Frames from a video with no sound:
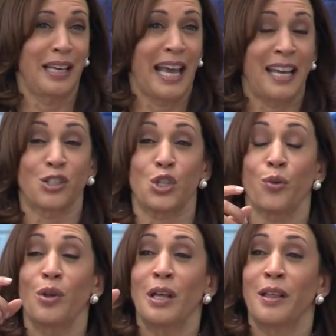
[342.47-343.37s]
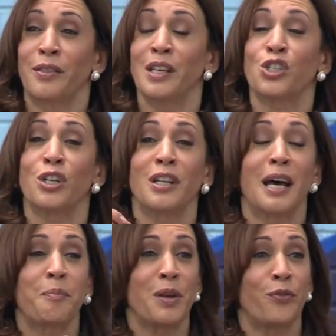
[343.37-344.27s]
and so this should
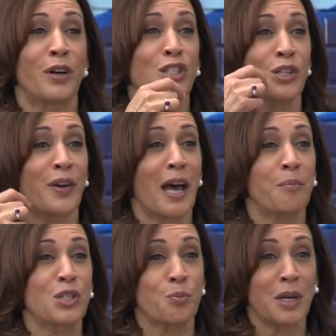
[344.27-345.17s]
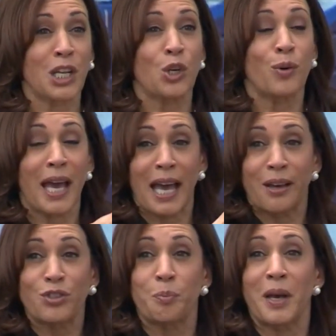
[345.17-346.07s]
not be a function of how much money you
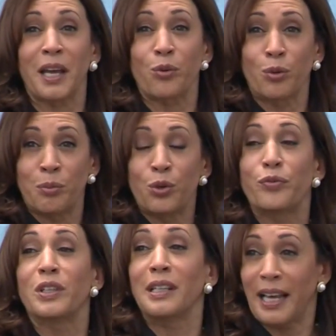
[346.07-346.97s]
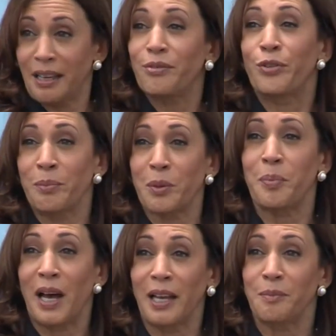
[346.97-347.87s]
have to pay to remove the lead from the
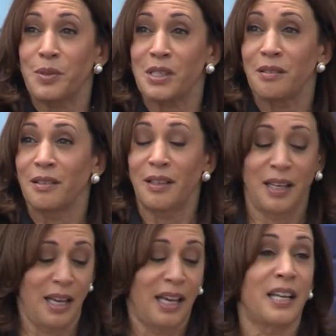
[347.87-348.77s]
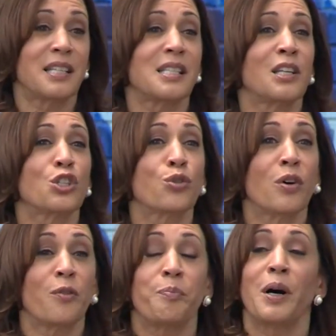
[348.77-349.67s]
pipes. It is an issue
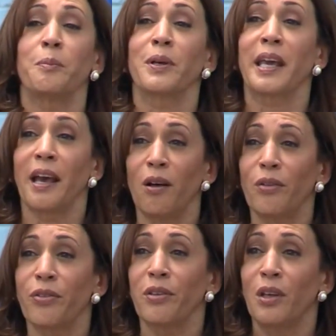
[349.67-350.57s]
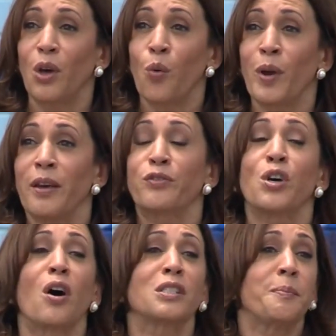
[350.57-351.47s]
of public health. We have
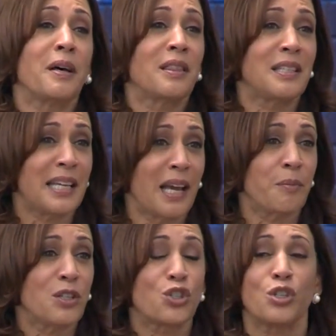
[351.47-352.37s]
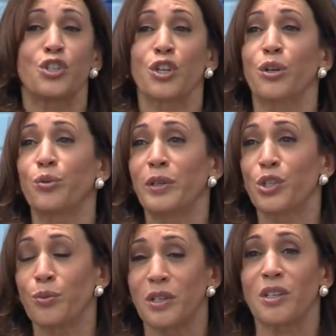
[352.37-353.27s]
talked about the damage to children,
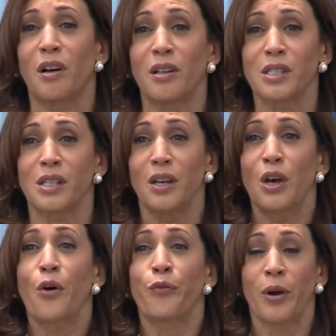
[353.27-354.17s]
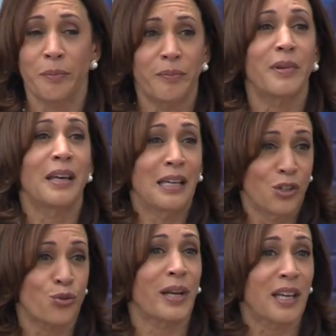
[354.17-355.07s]
to adults, from
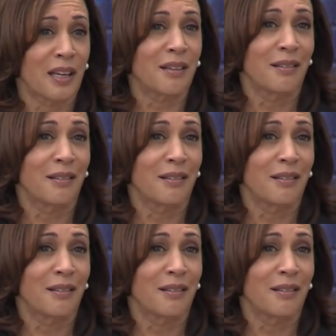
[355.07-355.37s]
drinking